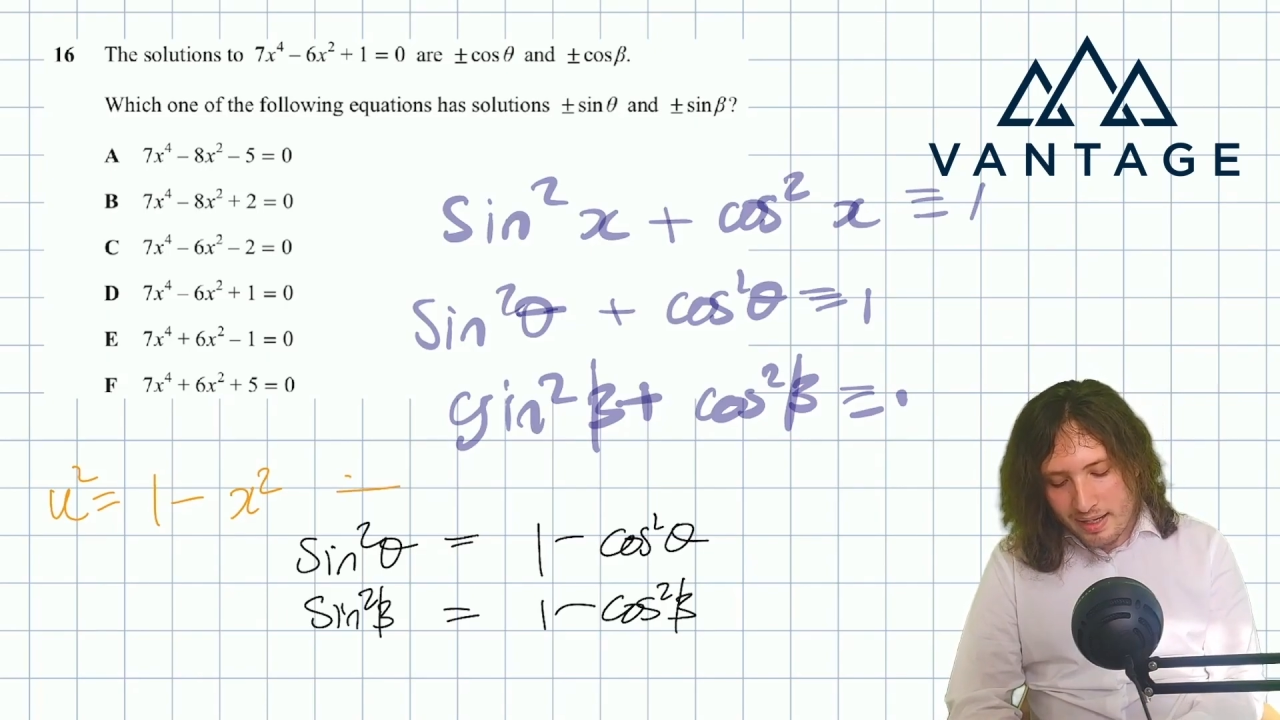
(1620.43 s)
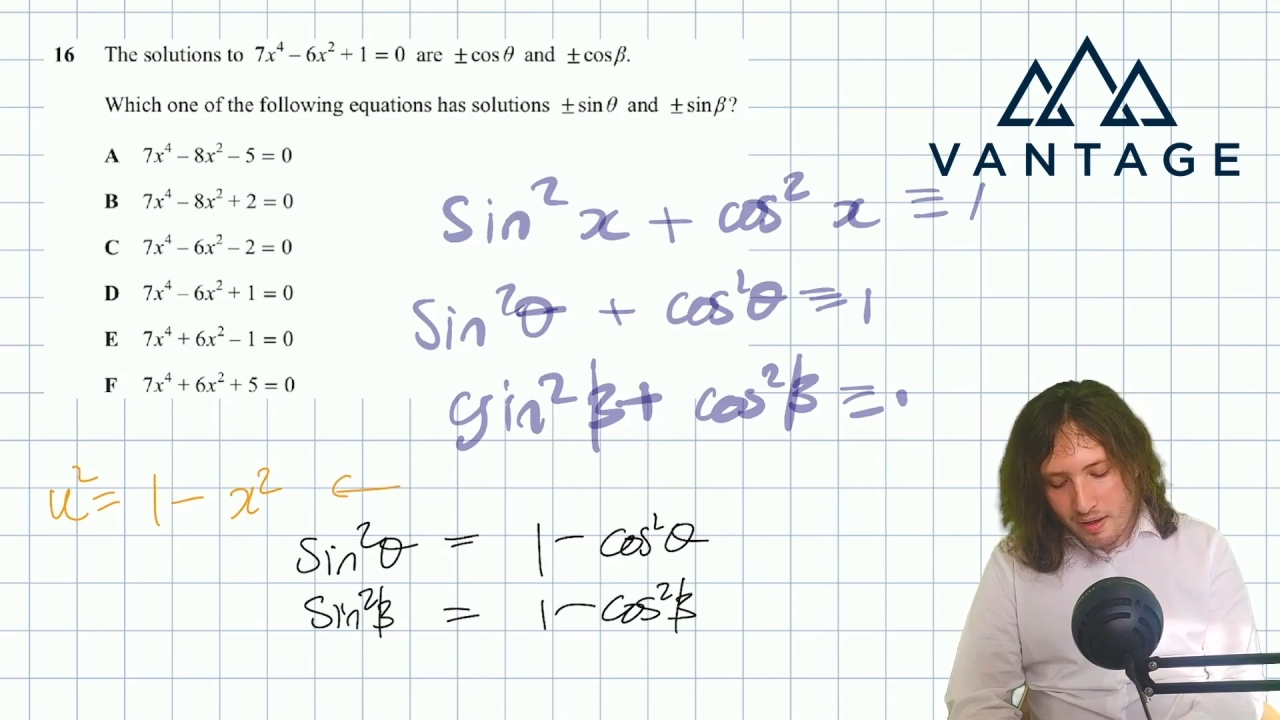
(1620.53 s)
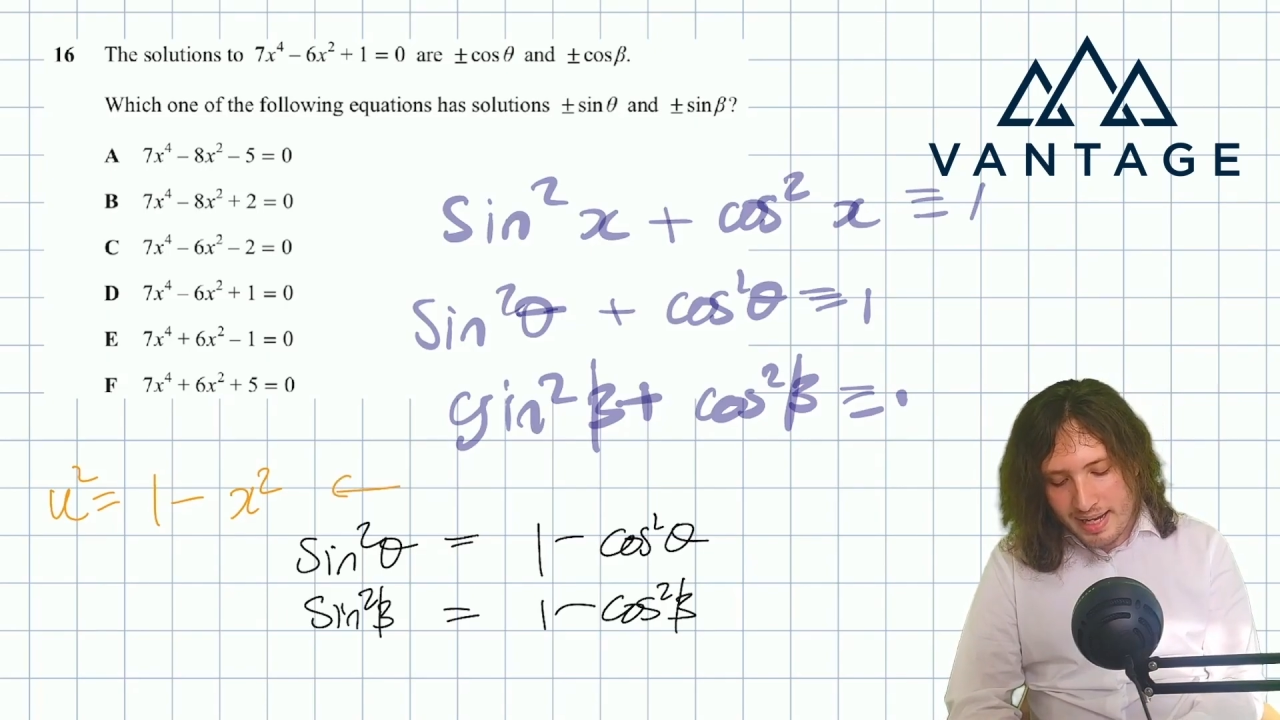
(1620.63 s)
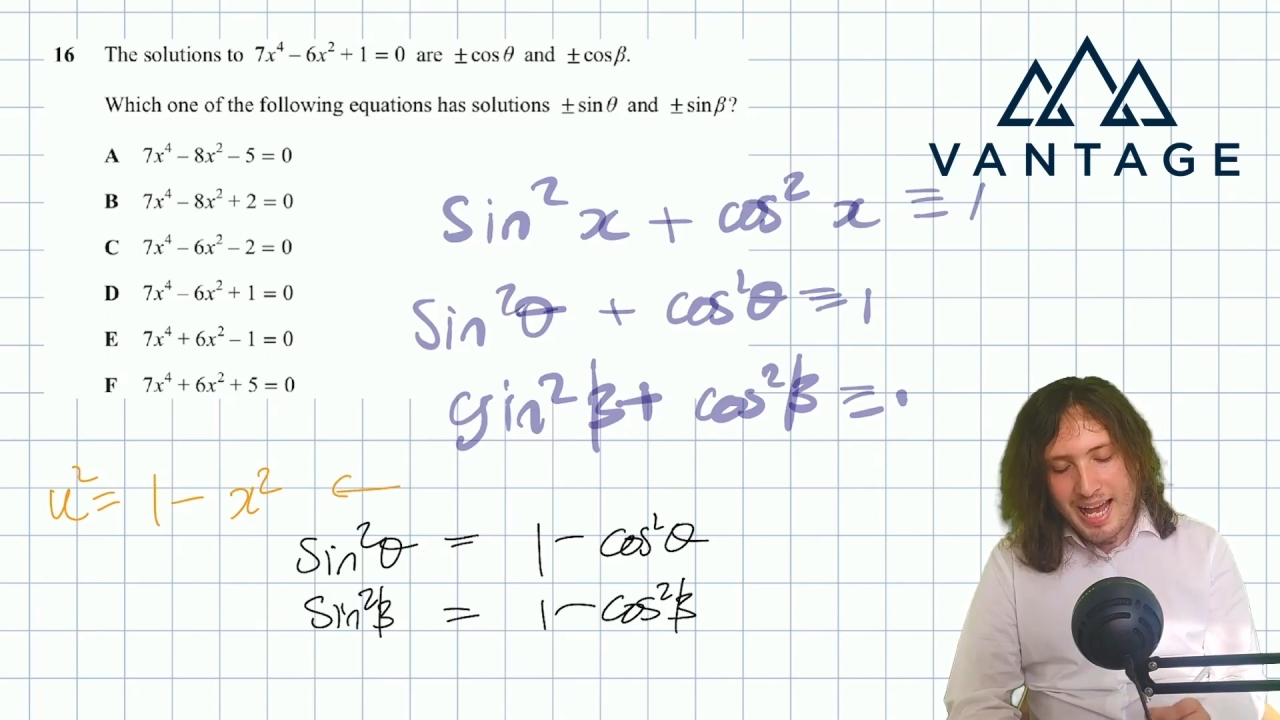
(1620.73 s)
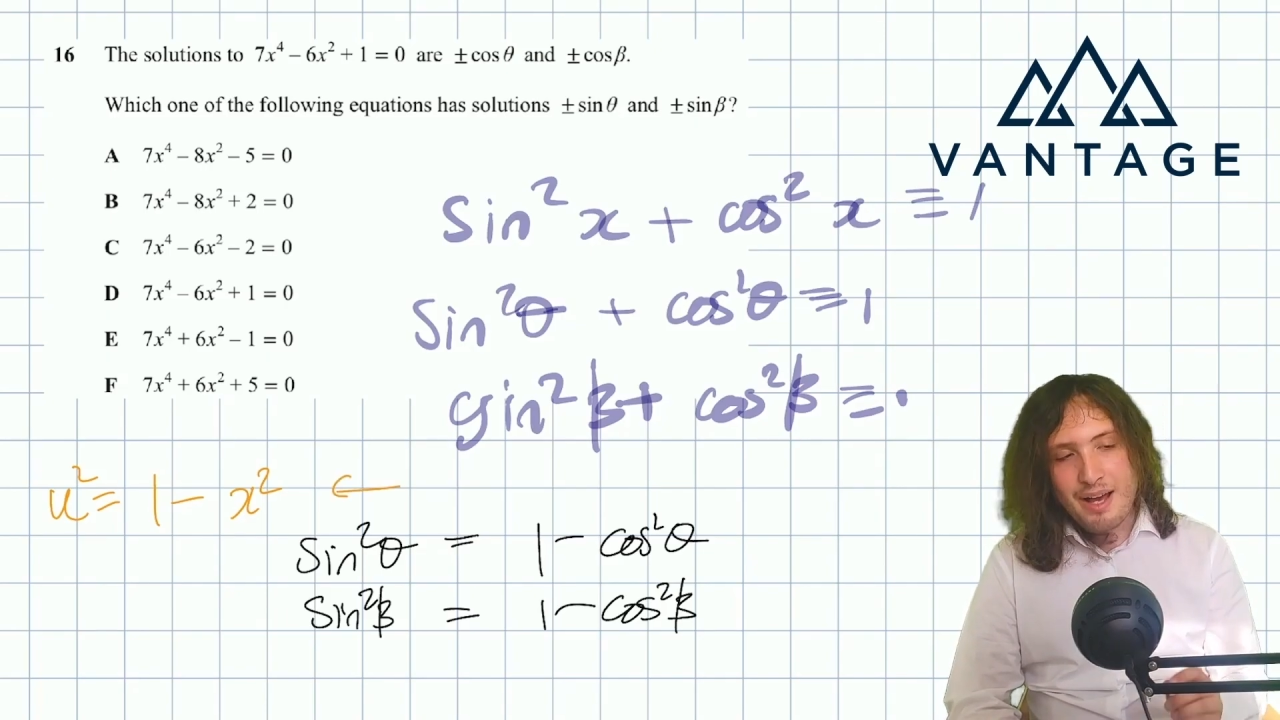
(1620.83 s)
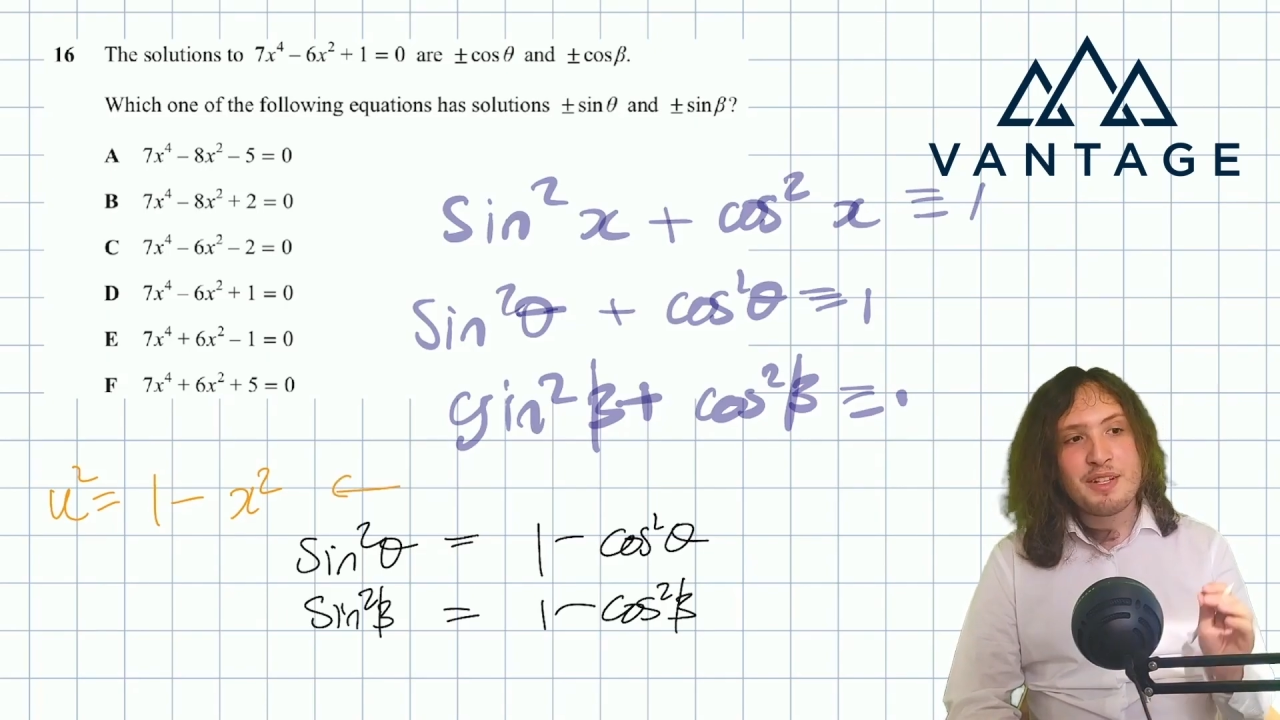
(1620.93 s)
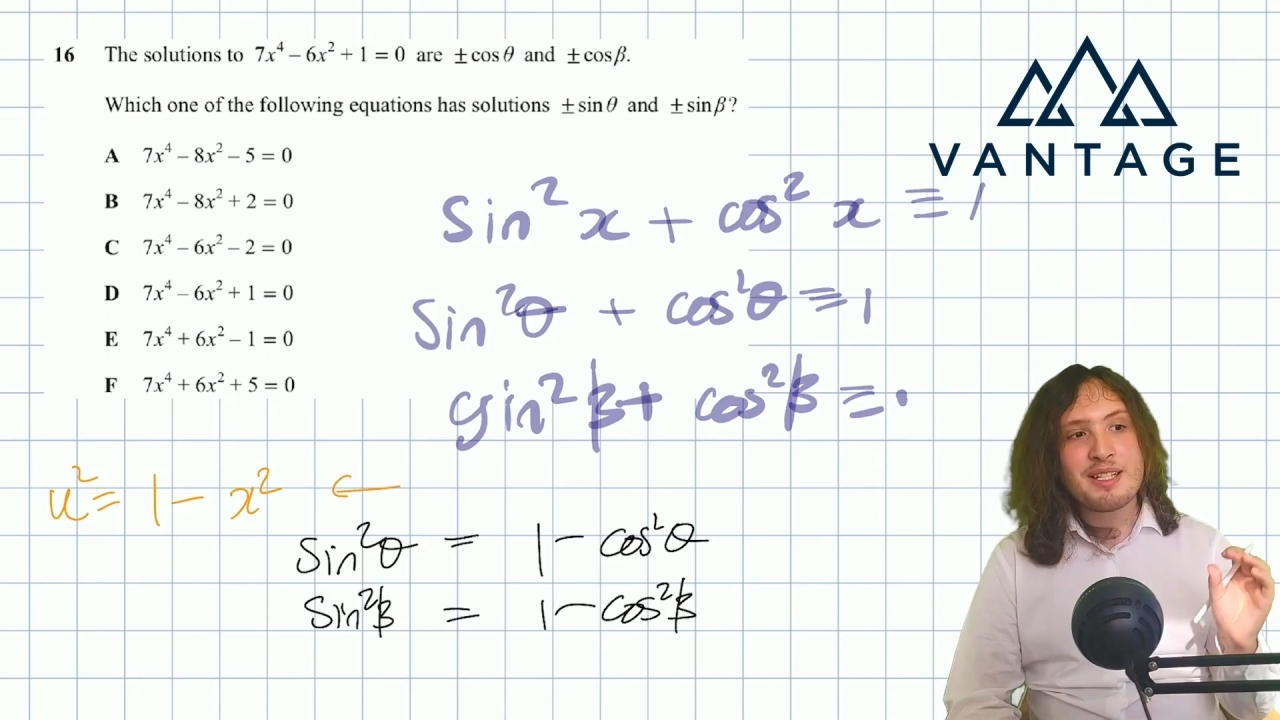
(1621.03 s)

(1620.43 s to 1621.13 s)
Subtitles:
I have a